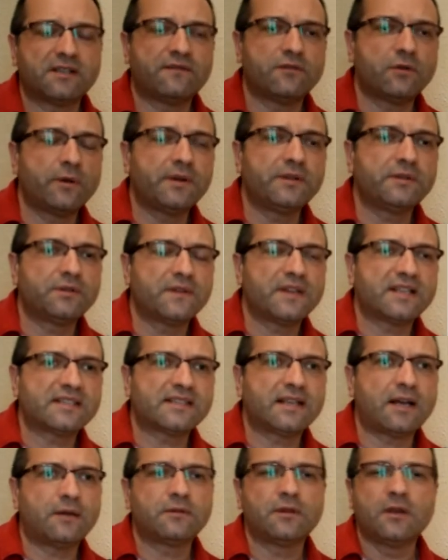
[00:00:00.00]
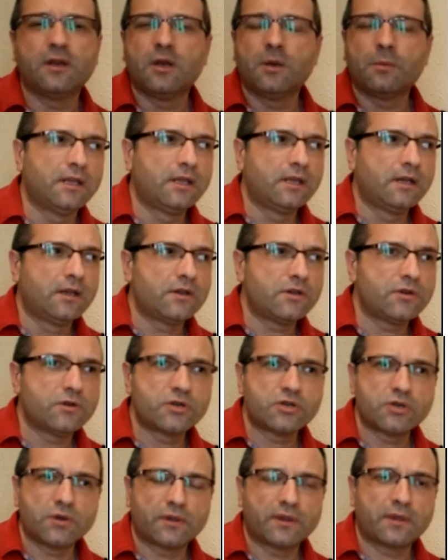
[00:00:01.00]
If you're into that sound, you
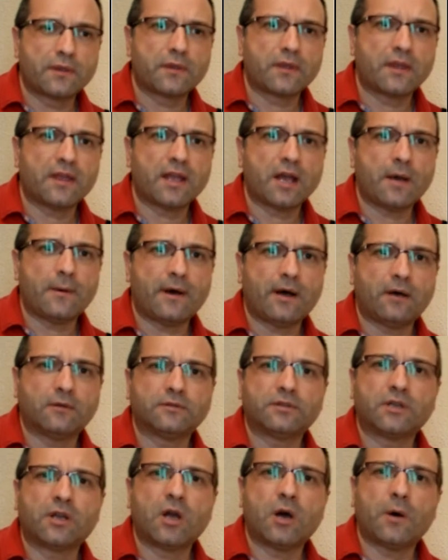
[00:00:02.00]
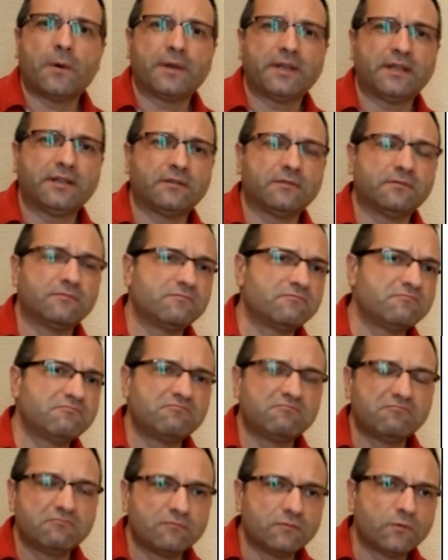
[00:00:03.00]
should think about going
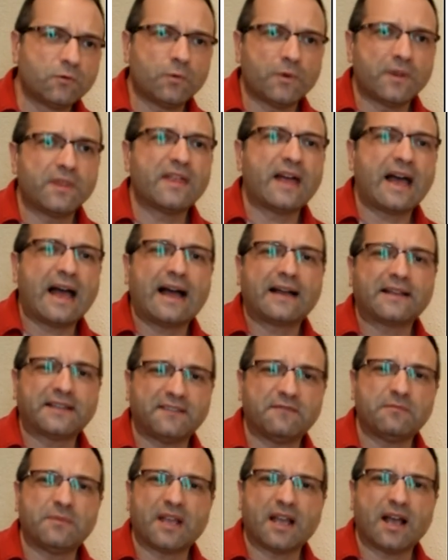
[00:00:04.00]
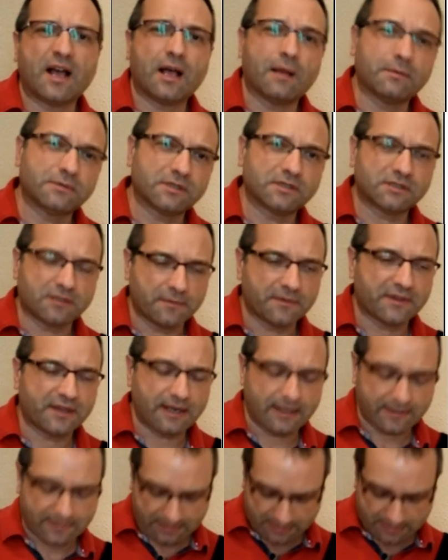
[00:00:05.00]
with active pickups or something like